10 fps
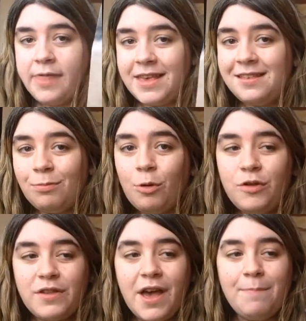This
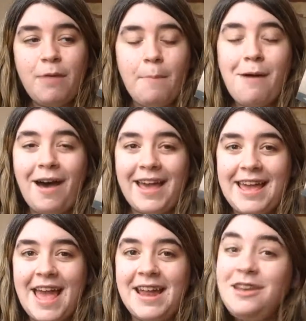was
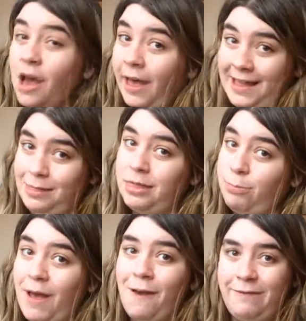my 9th
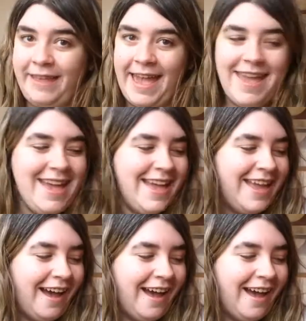birthday.